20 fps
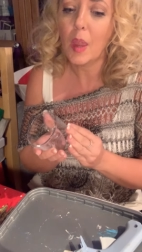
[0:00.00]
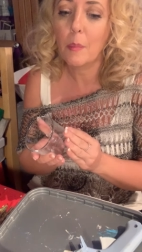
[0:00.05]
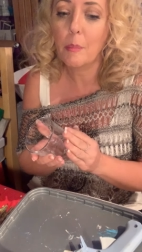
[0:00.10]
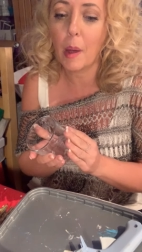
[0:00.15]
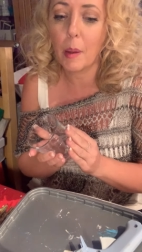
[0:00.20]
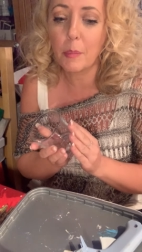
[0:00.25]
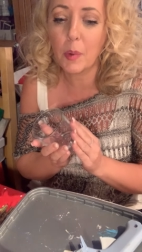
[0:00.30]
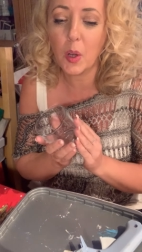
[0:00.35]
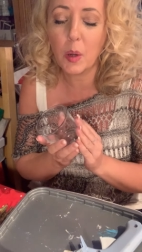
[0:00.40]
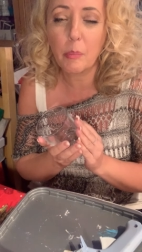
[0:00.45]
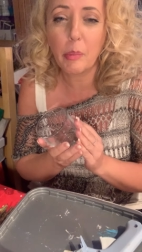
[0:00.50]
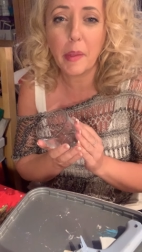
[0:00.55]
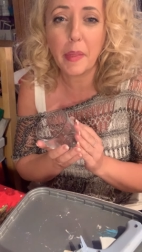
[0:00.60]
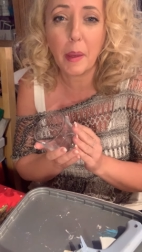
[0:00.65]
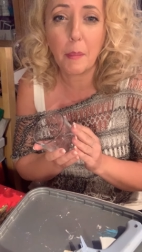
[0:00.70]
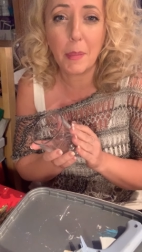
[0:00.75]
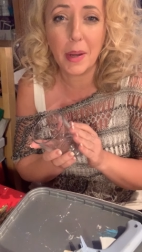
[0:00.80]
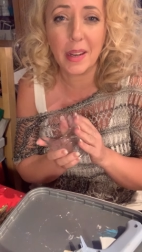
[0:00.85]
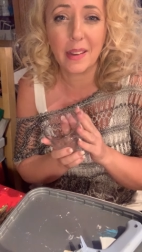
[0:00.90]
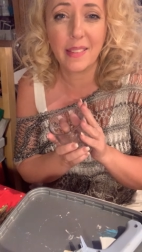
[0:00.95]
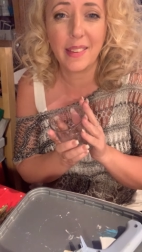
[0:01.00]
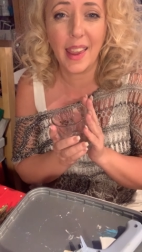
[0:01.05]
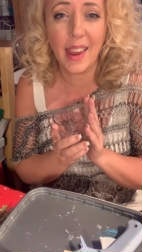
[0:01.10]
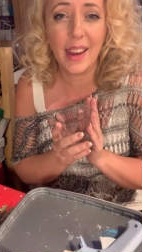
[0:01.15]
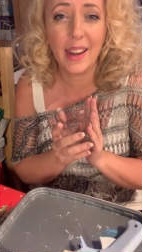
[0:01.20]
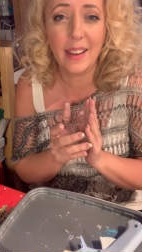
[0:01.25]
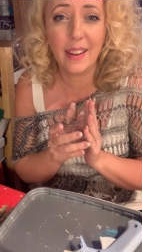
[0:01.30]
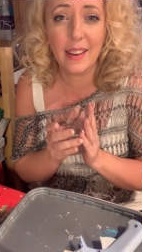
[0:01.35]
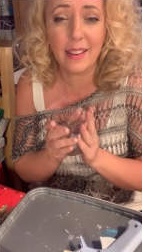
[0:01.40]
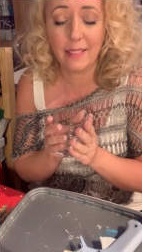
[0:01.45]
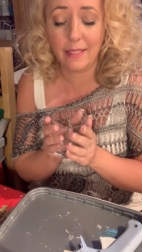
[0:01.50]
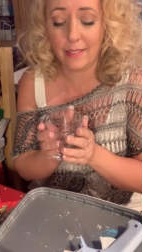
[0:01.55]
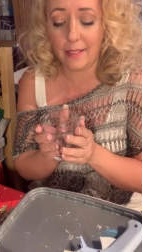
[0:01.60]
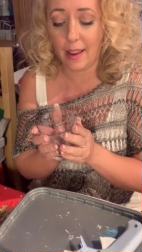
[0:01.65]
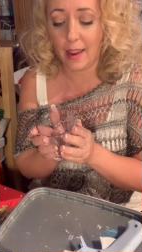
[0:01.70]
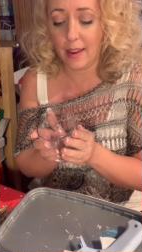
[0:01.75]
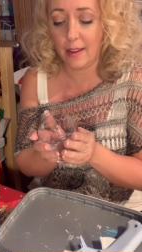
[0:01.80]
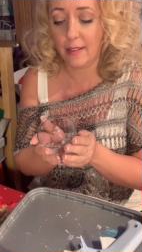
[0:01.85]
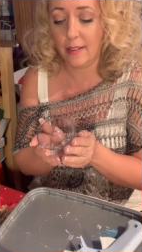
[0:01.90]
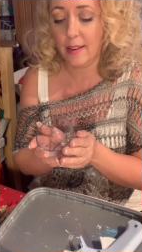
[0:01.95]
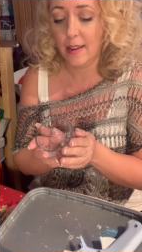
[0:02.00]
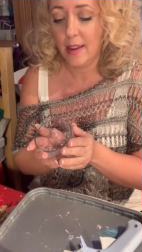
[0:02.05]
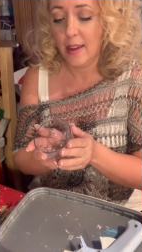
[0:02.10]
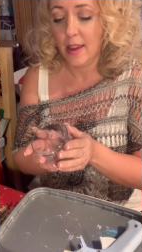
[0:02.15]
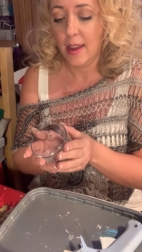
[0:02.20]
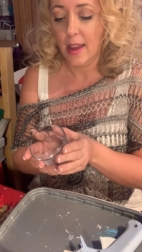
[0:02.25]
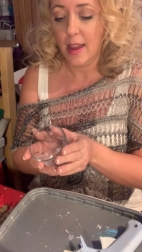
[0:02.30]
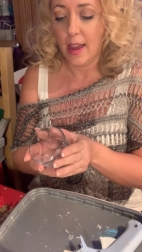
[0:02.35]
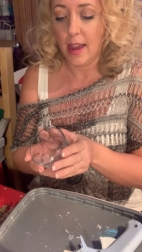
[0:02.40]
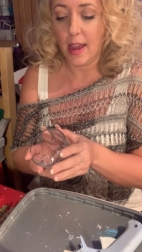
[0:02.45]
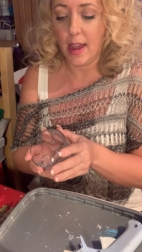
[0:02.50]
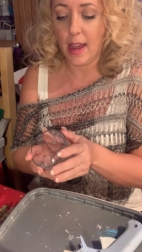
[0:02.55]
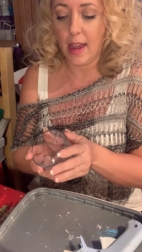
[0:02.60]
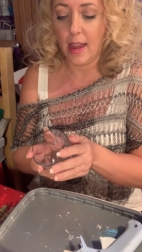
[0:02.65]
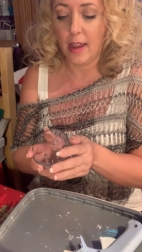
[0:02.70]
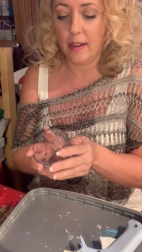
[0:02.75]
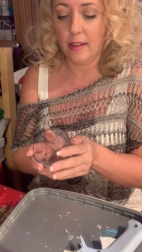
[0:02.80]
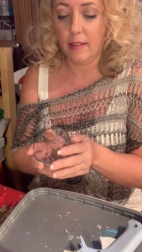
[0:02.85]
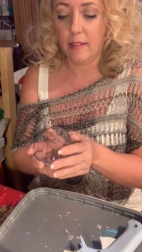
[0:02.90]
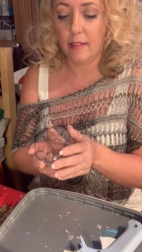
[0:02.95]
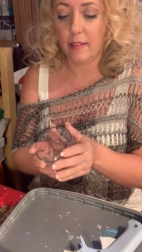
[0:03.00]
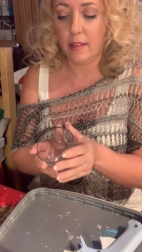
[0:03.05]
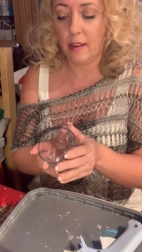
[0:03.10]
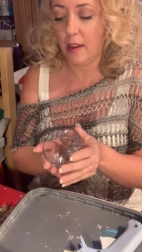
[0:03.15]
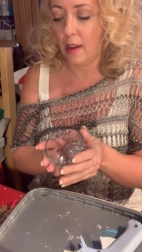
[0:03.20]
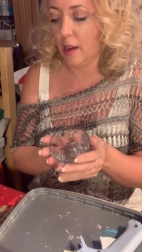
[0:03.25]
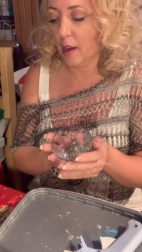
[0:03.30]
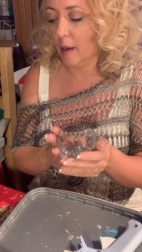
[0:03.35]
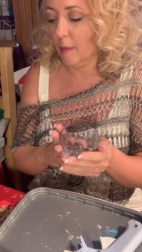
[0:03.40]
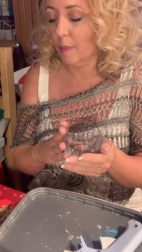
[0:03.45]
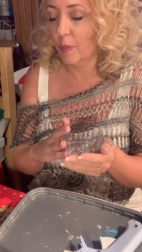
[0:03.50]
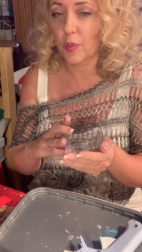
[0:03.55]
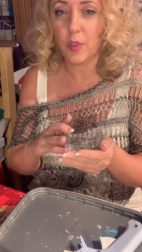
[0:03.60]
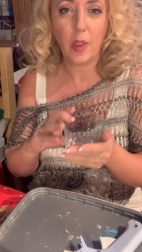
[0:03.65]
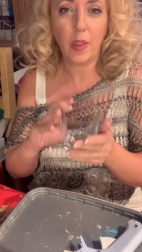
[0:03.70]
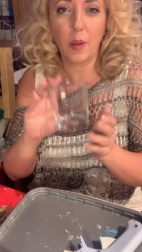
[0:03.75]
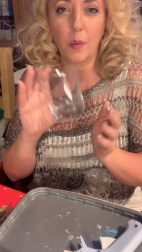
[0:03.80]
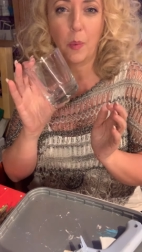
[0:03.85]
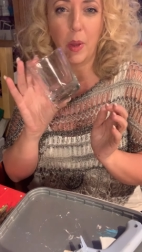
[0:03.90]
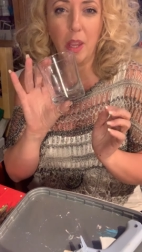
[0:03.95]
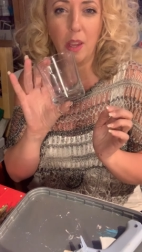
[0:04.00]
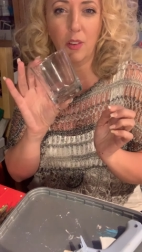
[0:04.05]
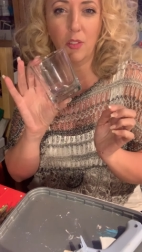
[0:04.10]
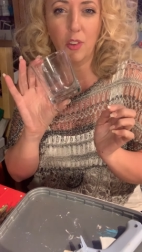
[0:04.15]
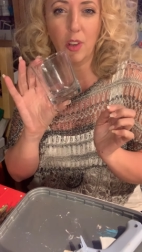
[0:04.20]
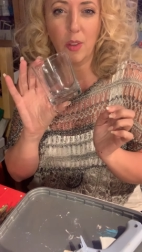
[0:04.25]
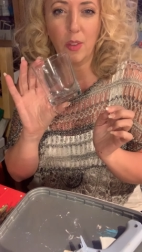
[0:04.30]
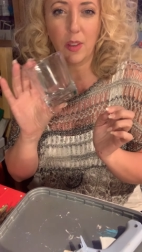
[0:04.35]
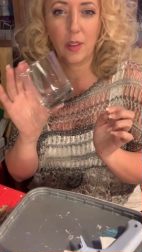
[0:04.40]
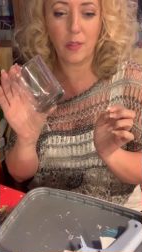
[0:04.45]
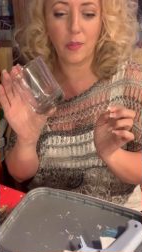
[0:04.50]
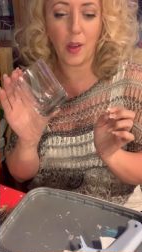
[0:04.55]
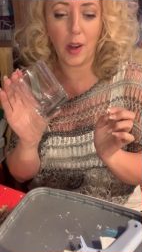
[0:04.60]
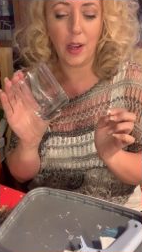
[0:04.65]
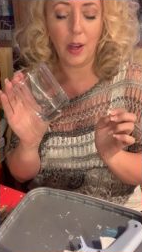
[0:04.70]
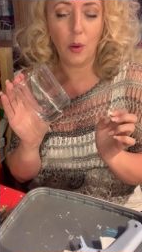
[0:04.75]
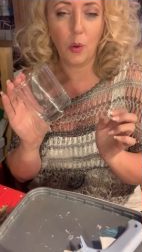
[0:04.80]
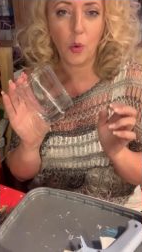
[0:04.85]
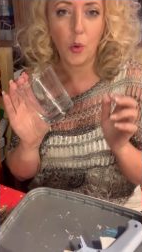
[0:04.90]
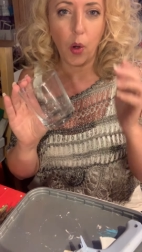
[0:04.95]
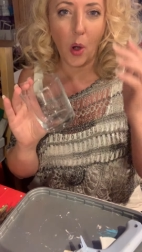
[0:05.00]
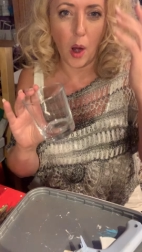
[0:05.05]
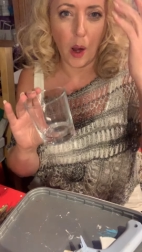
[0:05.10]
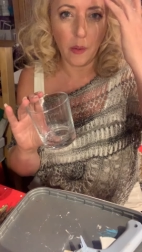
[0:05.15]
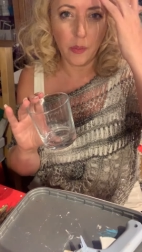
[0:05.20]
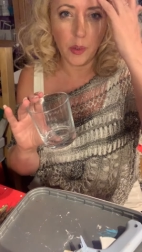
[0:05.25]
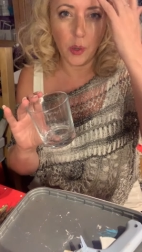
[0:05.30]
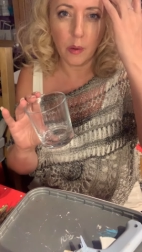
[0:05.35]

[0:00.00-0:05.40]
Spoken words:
but I'm going to put them in a tin instead, and so that we can do this fun little craft.